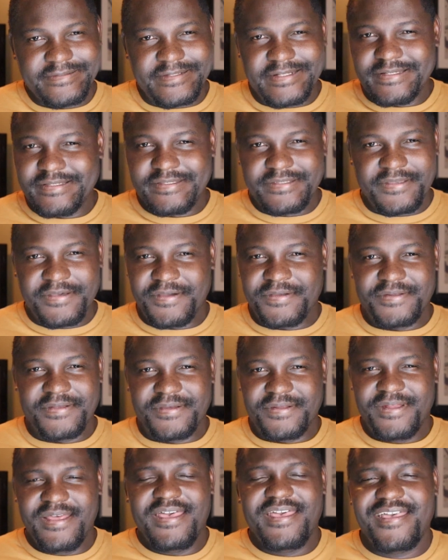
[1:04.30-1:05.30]
What is going
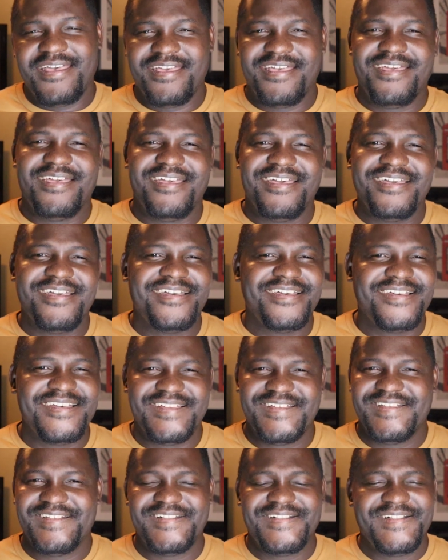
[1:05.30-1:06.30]
on?
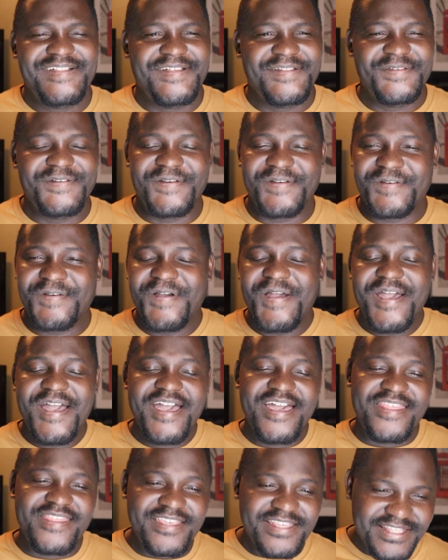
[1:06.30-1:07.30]
Look,
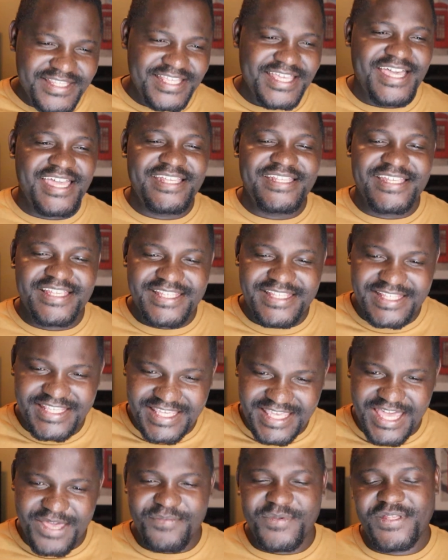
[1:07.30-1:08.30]
this guy
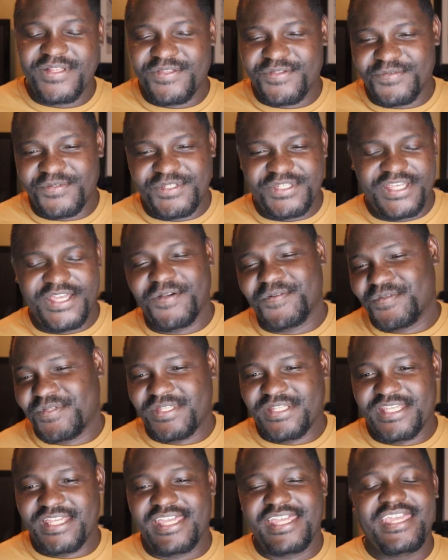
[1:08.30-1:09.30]
just came into
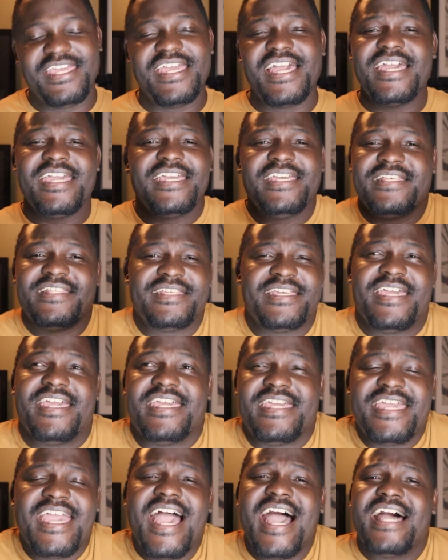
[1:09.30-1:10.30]
Chelsea.
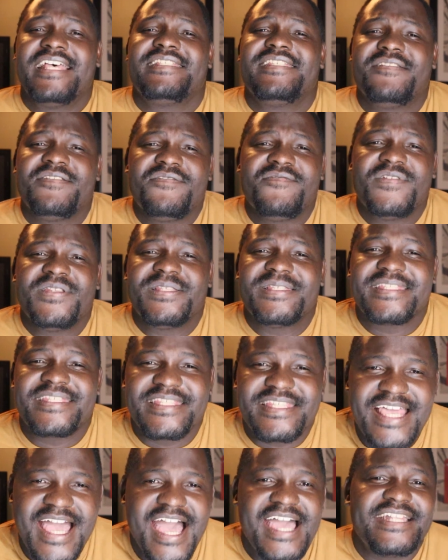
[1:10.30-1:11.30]
He hasn't even
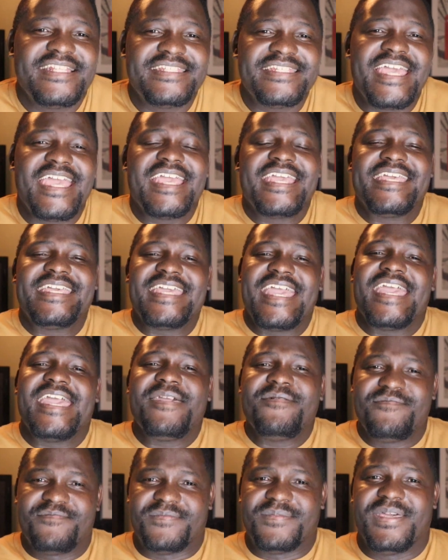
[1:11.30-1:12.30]
started a
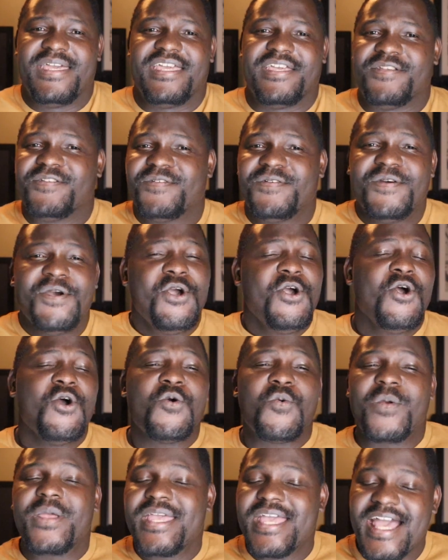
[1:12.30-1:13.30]
game. You know,
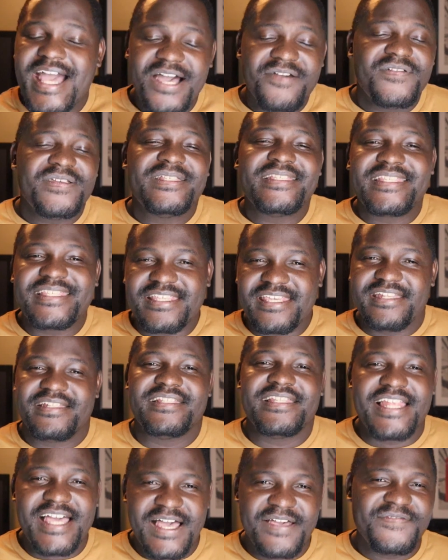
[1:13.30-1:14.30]
we haven't
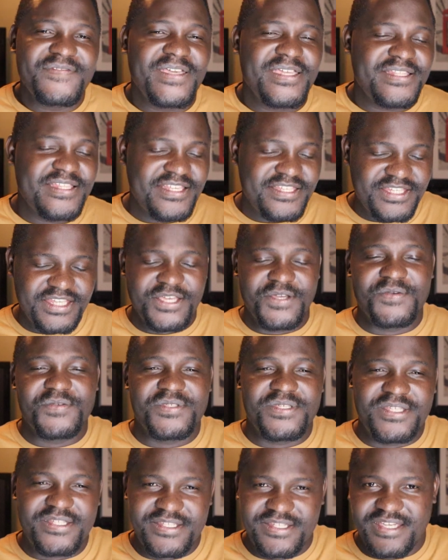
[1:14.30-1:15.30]
seen Lavia in the
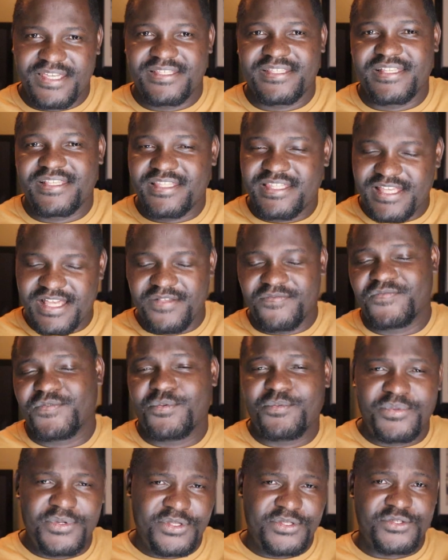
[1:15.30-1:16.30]
Chelsea jerseys at
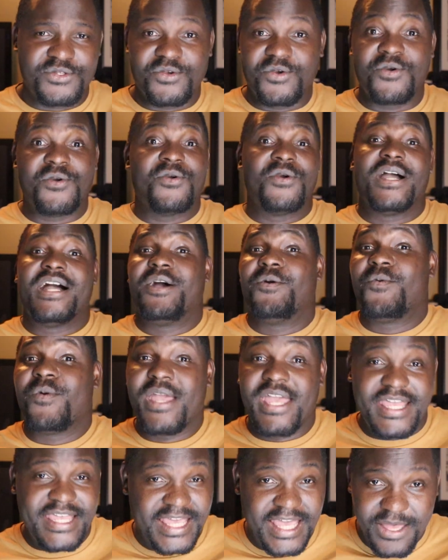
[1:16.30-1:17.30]
Stamford Bridge or
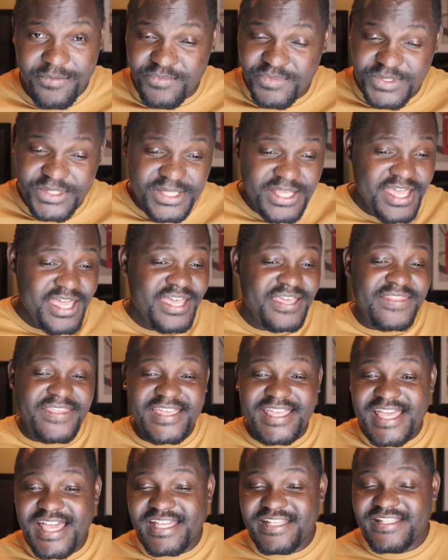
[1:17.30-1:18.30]
away games.
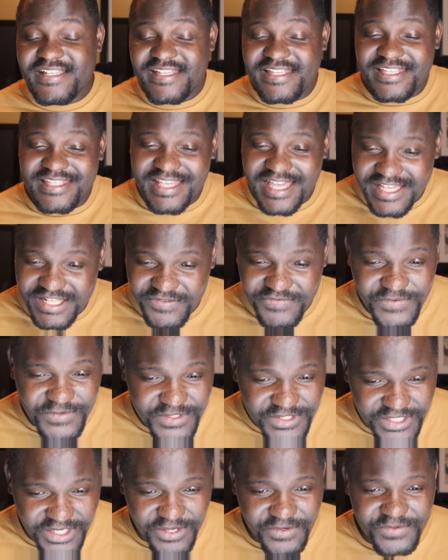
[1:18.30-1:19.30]
The guy just signed
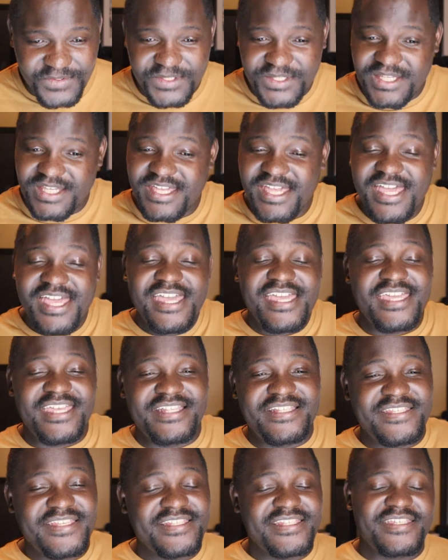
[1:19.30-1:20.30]
for Chelsea.
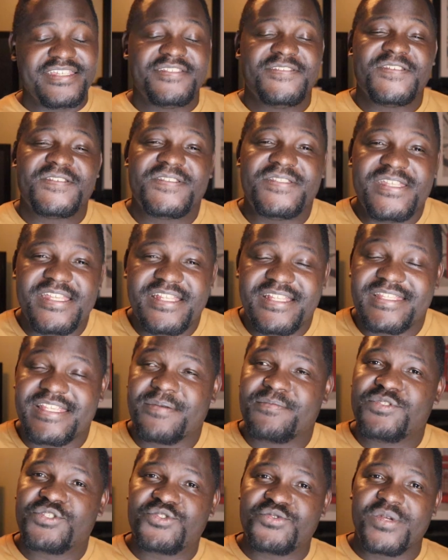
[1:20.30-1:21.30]
He just did
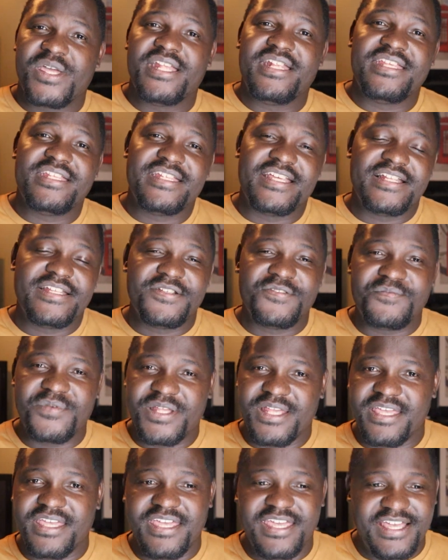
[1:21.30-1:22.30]
some training a little
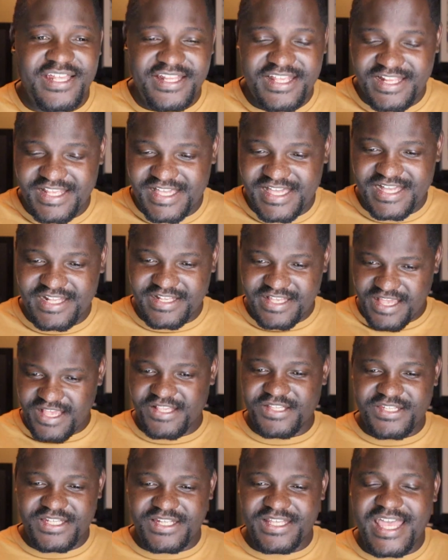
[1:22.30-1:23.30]
bit here and then he got
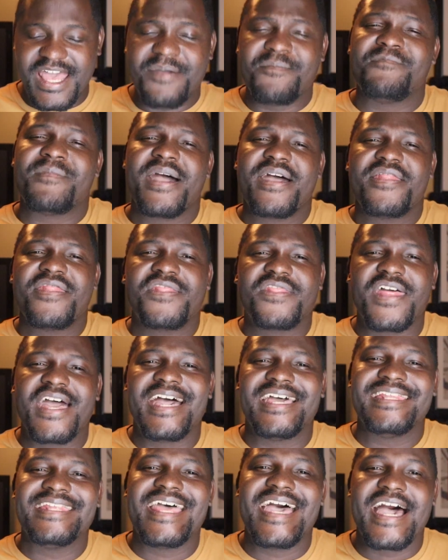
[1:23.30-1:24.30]
injured. A month
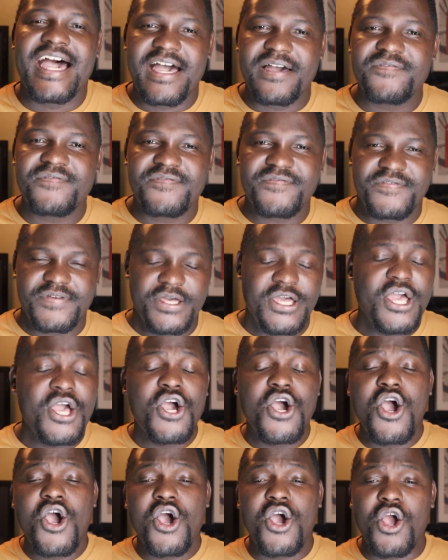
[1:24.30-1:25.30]
and a half
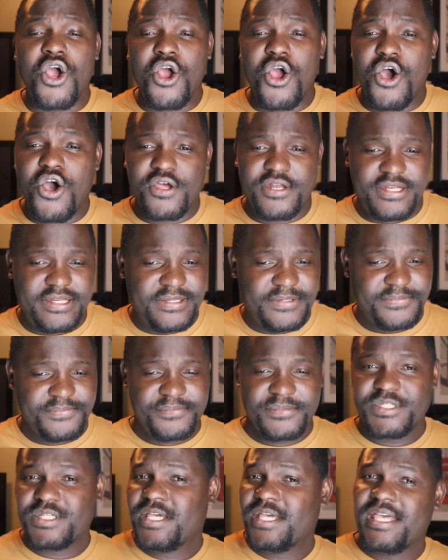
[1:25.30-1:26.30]
gone.
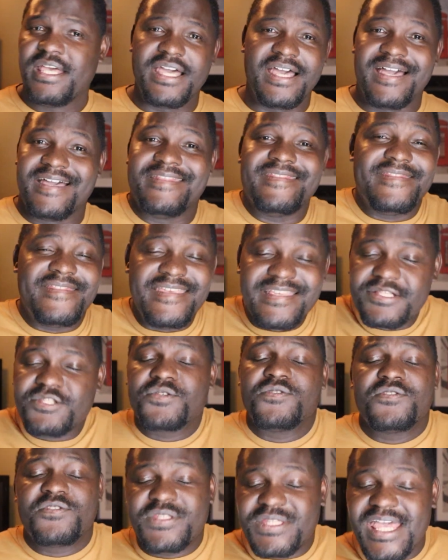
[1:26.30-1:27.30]
And this
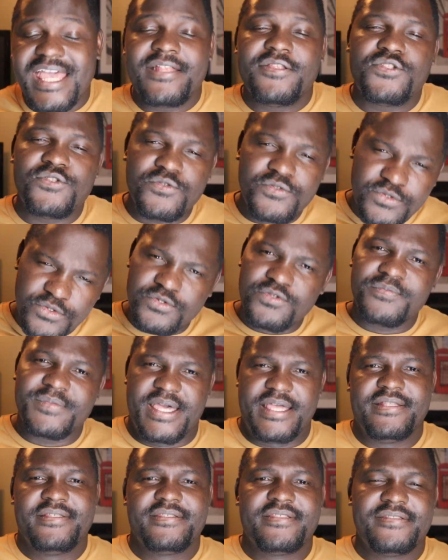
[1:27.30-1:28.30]
could turn to 2
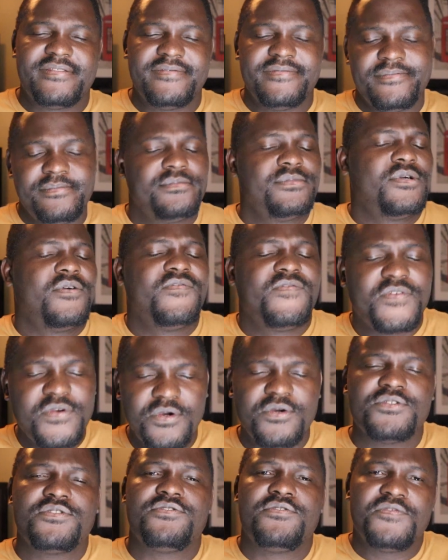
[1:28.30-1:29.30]
months, of
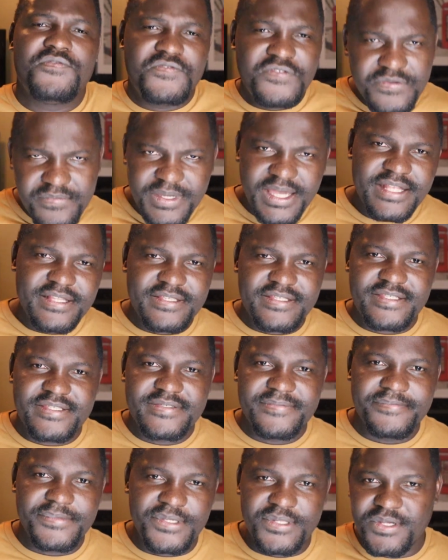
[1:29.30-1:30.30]
course, to 3
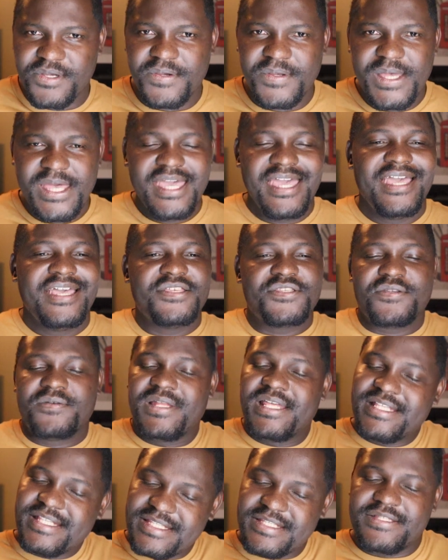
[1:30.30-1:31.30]
months, you know. So
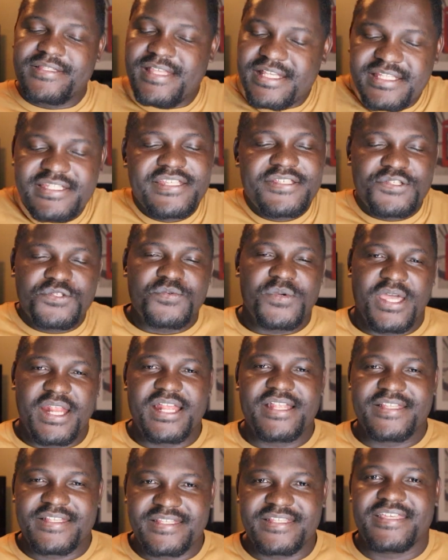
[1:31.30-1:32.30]
let's just
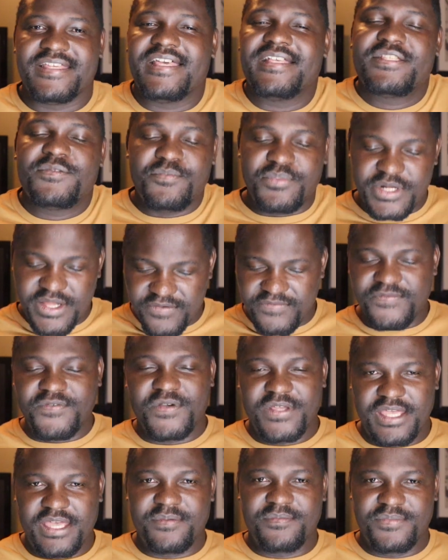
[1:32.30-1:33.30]
wait and see. Let's pray
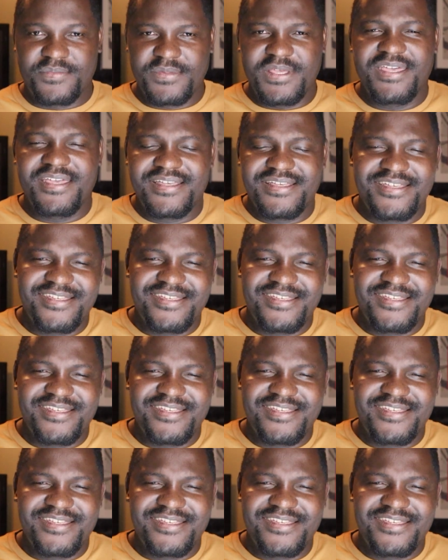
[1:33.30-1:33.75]
for him.